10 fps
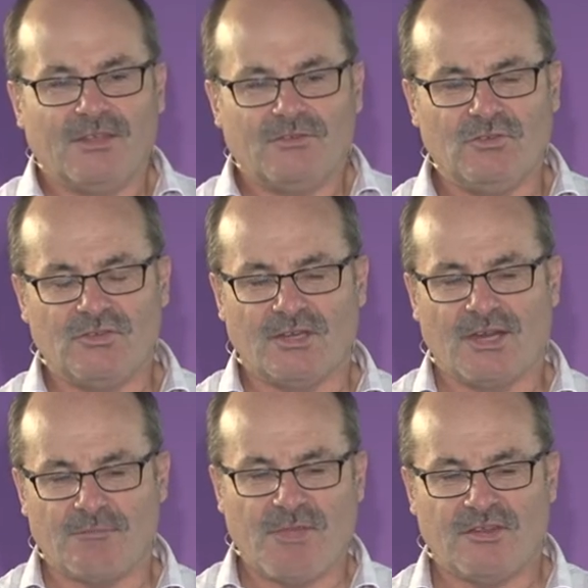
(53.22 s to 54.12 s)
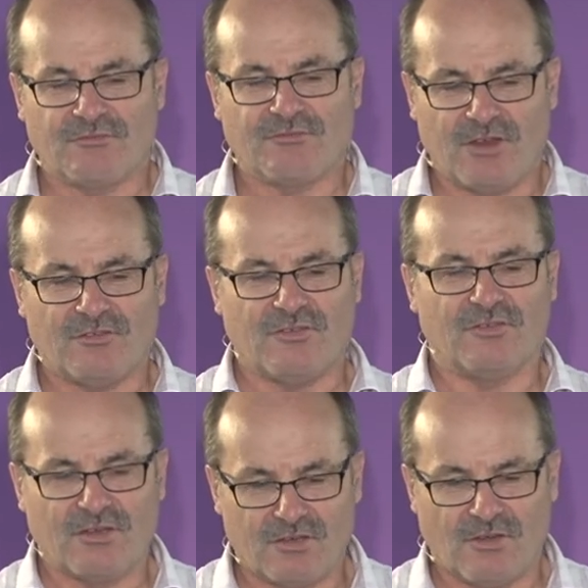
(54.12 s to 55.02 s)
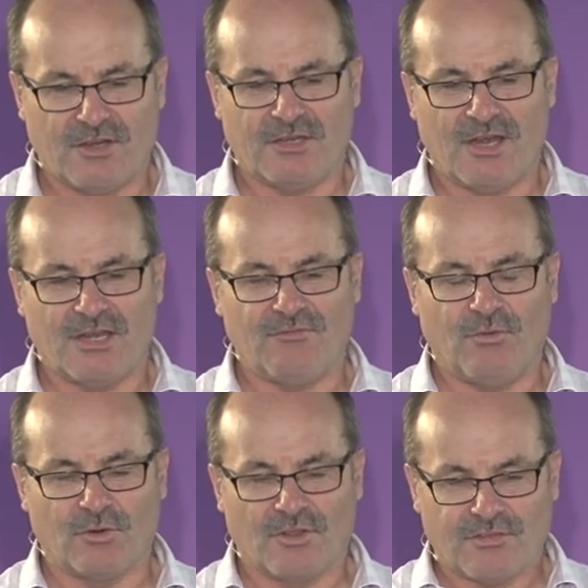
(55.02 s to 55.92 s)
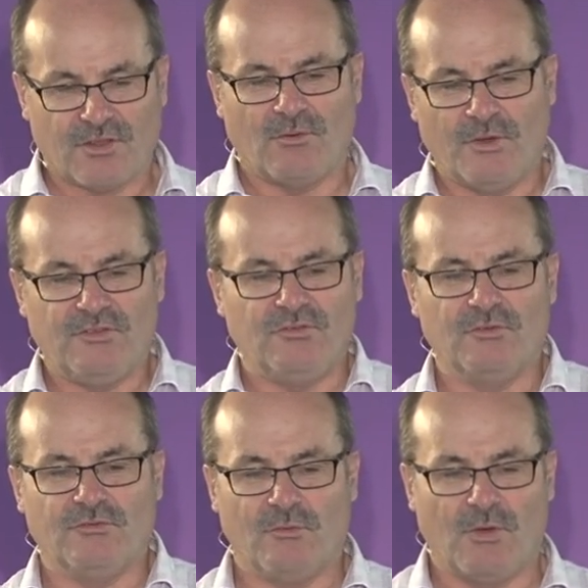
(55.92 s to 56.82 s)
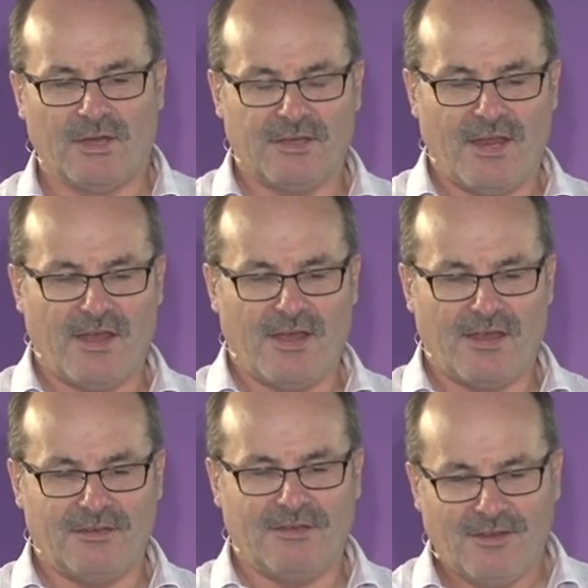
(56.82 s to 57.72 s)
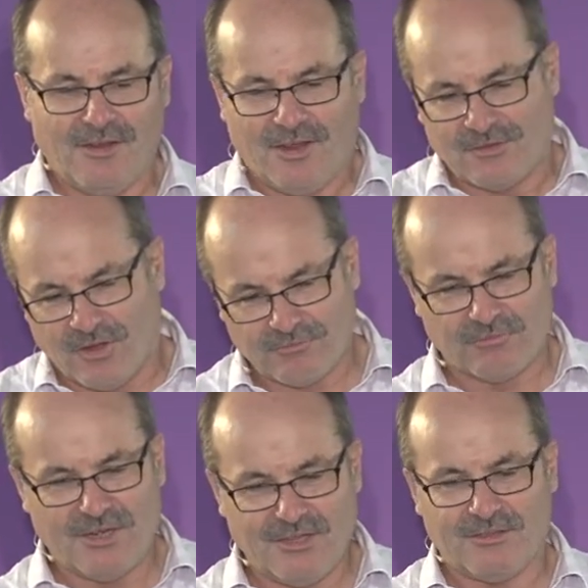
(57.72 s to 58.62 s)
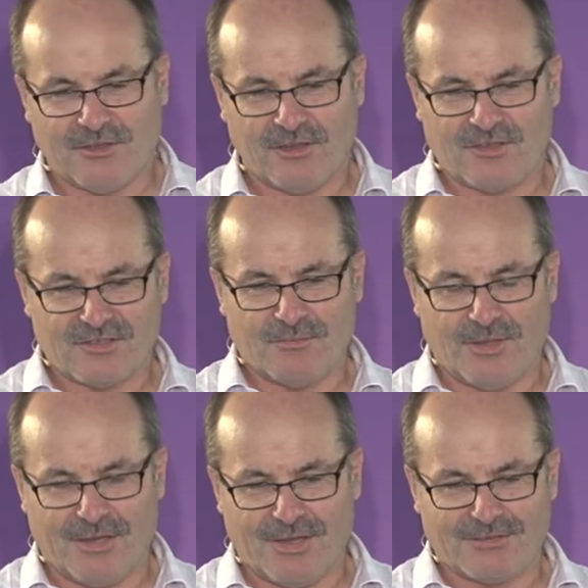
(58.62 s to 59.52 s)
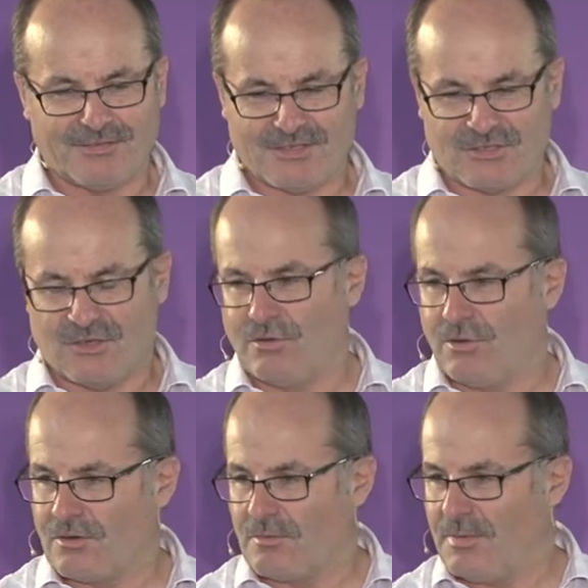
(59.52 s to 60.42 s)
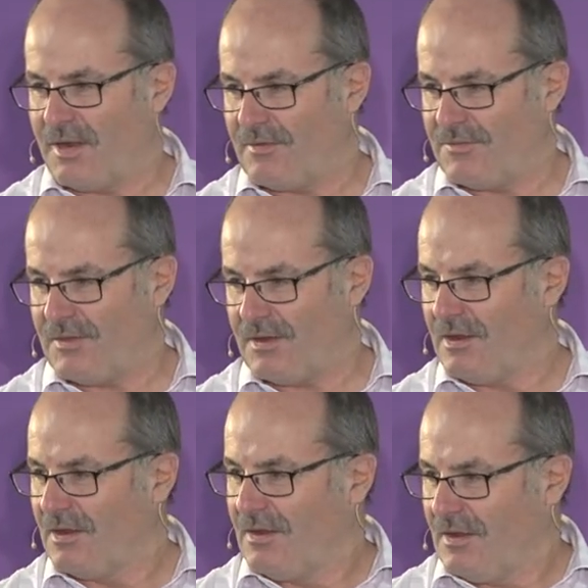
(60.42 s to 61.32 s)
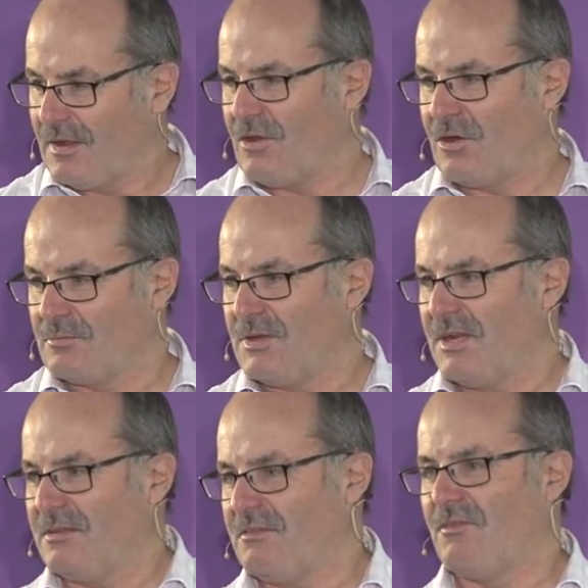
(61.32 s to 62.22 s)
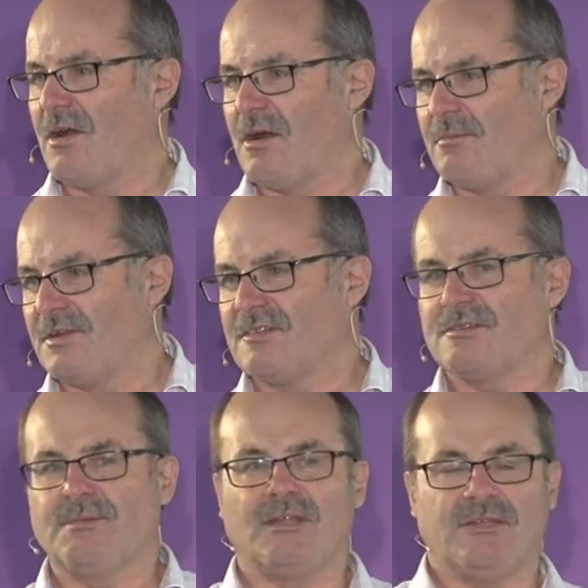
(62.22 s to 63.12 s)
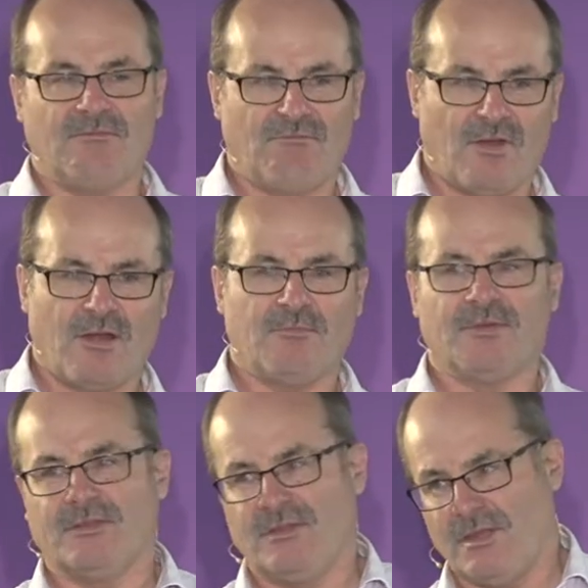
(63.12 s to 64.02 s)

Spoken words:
New Zealand had a massive transition in 1984, and I think we're due for one now. And I really think it's no longer about the economy and the environment, it's about the environment and the